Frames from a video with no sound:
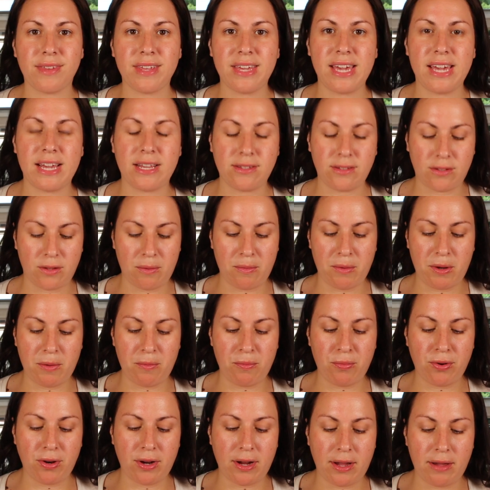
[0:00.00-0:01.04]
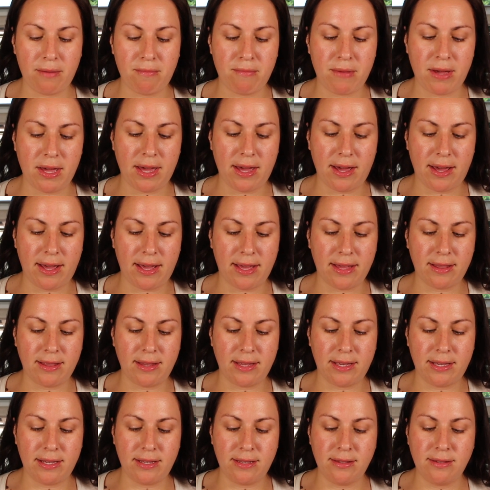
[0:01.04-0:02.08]
Okay, so I'm gonna prime my
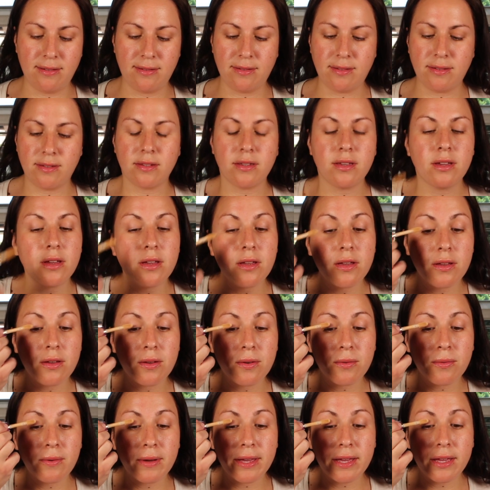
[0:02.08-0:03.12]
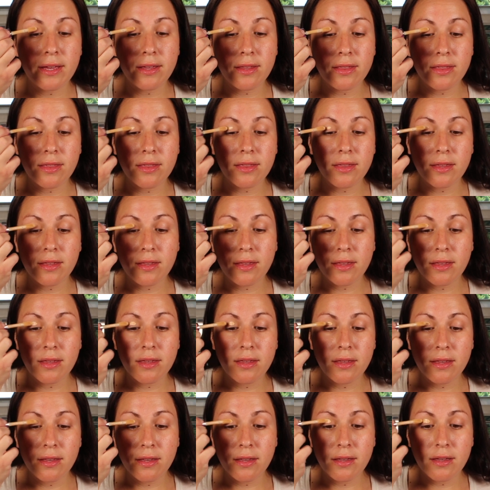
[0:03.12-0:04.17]
eyelids with
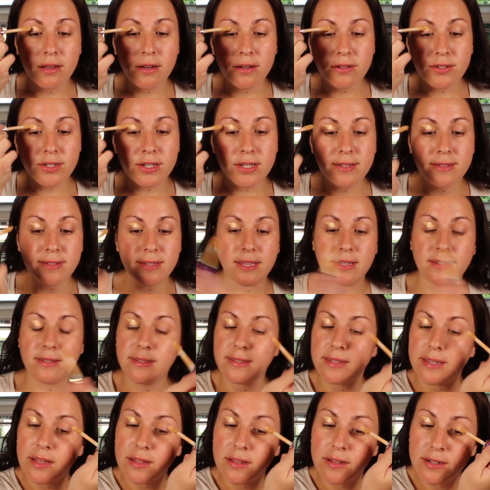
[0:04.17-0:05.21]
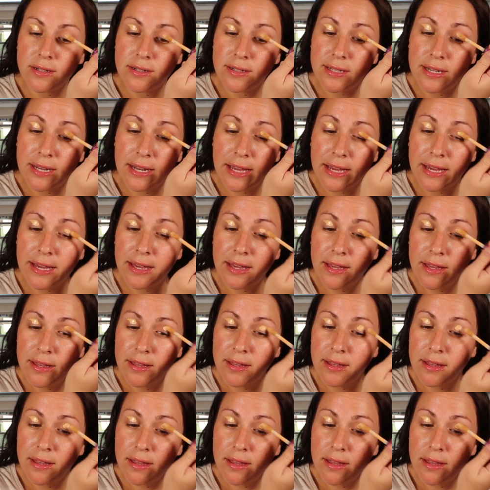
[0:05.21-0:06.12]
just concealer today.